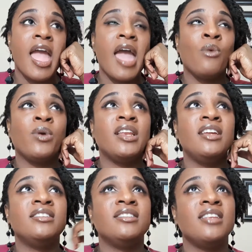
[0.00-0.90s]
And when
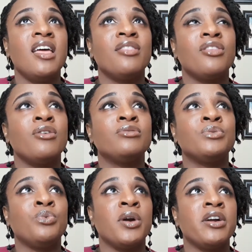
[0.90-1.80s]
he said those
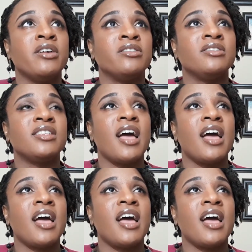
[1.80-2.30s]
words,